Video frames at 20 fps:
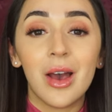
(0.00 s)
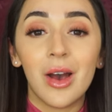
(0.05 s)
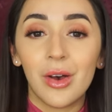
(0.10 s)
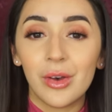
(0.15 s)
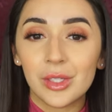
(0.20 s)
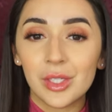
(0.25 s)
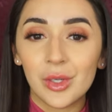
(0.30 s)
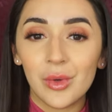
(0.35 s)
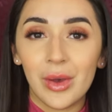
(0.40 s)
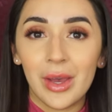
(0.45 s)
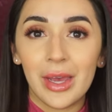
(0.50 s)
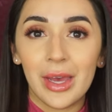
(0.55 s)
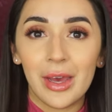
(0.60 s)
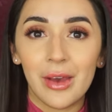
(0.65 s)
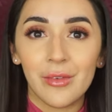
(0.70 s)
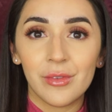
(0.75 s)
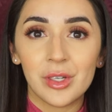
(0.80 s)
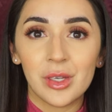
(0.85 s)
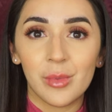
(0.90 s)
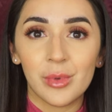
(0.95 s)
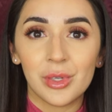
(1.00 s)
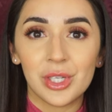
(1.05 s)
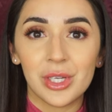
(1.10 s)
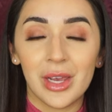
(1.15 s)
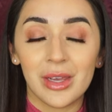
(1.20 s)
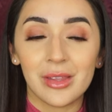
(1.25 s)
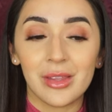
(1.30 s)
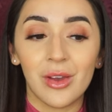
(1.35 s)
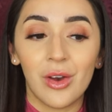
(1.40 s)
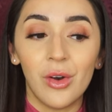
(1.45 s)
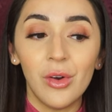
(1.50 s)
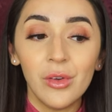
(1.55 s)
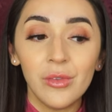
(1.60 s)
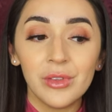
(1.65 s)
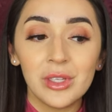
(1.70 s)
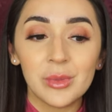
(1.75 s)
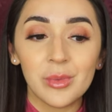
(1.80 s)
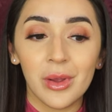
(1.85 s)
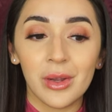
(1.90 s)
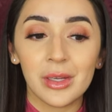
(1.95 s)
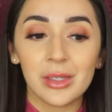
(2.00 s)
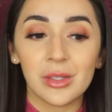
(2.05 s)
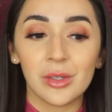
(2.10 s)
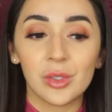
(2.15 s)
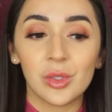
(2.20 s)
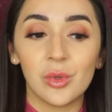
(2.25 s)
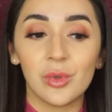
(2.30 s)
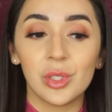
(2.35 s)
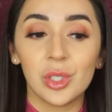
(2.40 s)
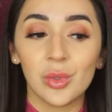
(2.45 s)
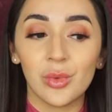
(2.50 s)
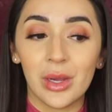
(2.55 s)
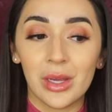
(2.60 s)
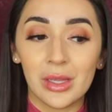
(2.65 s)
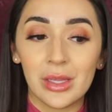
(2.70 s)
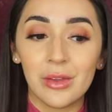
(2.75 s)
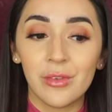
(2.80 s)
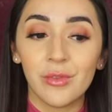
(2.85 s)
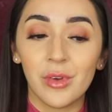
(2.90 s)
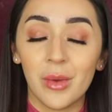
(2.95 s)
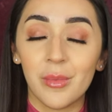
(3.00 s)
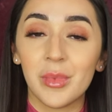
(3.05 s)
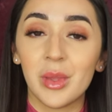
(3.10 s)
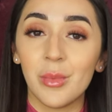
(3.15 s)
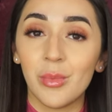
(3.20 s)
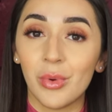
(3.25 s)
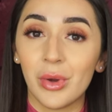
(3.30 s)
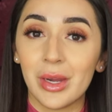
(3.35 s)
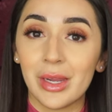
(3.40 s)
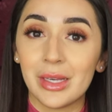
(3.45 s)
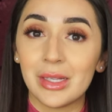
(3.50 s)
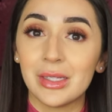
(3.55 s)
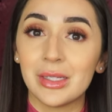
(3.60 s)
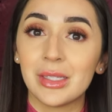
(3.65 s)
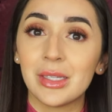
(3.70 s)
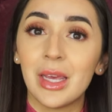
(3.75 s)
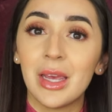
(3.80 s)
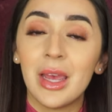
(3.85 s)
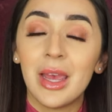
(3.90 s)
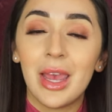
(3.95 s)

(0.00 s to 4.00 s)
Also, I have double checked that all of these products are sold directly from the brand's